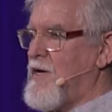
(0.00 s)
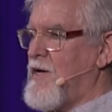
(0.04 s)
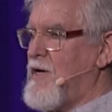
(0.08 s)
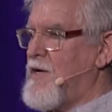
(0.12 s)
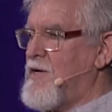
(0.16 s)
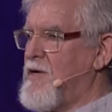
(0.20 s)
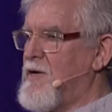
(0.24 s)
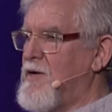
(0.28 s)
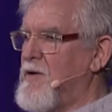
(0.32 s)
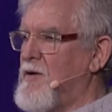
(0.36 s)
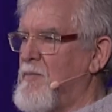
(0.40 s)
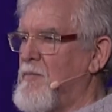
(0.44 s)
he
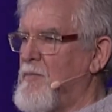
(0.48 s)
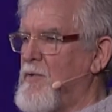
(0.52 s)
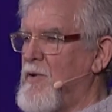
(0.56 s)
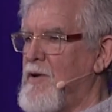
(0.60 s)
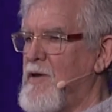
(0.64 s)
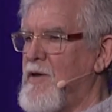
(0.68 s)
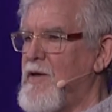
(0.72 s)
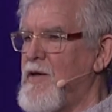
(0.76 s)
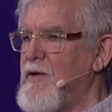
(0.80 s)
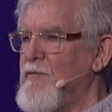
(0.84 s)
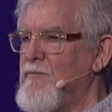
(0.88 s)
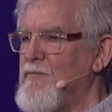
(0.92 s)
didn't
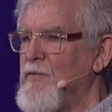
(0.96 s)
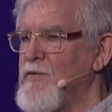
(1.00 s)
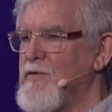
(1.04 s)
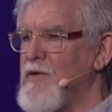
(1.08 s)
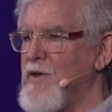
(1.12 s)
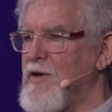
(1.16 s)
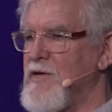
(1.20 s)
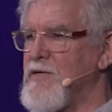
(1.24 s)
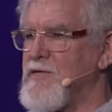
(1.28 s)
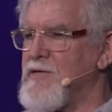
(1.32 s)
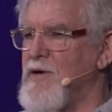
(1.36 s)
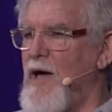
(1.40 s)
believe what the
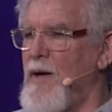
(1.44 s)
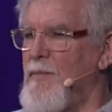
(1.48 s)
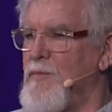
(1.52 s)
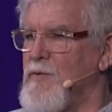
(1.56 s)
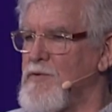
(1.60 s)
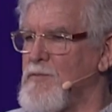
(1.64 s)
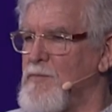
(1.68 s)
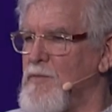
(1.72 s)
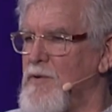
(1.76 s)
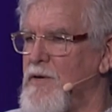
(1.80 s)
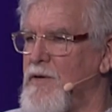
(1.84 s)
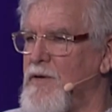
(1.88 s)

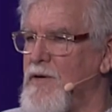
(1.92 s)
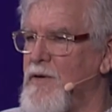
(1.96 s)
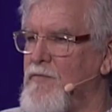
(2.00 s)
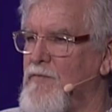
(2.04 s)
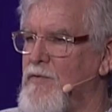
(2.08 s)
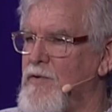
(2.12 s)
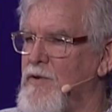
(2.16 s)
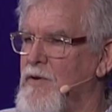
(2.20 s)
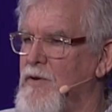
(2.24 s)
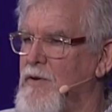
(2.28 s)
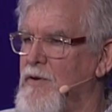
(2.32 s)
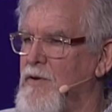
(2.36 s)
disciples
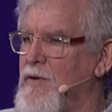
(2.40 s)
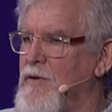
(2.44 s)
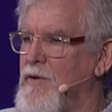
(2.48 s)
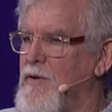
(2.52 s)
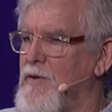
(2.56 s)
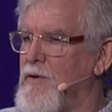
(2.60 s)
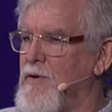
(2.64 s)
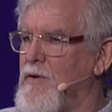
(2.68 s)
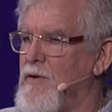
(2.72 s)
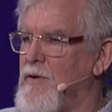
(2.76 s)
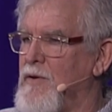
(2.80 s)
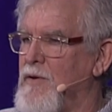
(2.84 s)
believed.
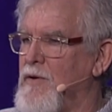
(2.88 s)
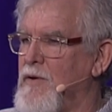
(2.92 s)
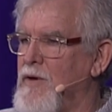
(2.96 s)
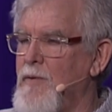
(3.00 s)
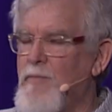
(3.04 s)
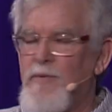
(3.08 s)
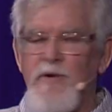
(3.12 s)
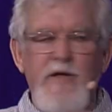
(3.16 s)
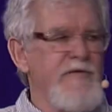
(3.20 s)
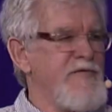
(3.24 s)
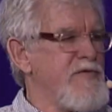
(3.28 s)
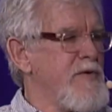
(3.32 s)
He
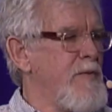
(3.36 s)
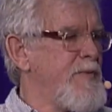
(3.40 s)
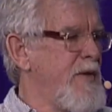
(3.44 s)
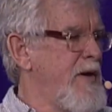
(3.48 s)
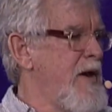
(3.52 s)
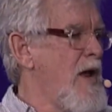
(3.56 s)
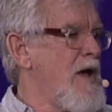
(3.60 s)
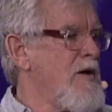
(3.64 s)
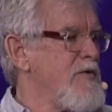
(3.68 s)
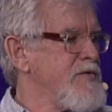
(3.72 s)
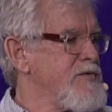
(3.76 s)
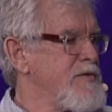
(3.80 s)
believed something
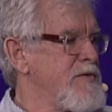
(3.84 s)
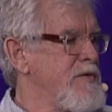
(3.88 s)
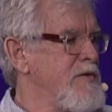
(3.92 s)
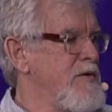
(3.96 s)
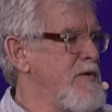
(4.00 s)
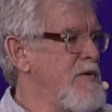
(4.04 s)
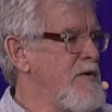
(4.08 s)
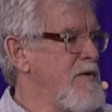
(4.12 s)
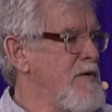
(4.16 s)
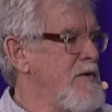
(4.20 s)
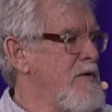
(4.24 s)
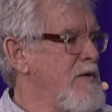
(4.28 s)
else.
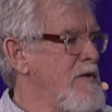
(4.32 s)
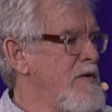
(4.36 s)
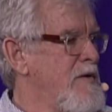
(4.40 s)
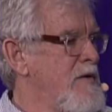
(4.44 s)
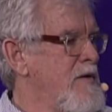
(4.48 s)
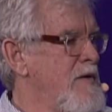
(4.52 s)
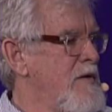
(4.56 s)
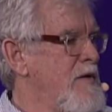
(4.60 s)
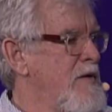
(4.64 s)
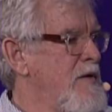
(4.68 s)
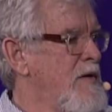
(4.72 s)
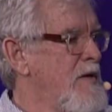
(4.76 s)

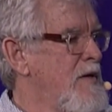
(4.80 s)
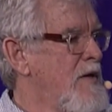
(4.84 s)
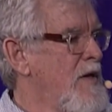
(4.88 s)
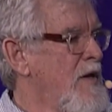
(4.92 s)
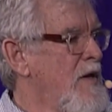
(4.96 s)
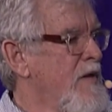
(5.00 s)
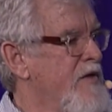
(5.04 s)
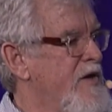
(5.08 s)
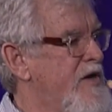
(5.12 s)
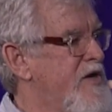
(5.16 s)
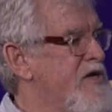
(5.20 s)
The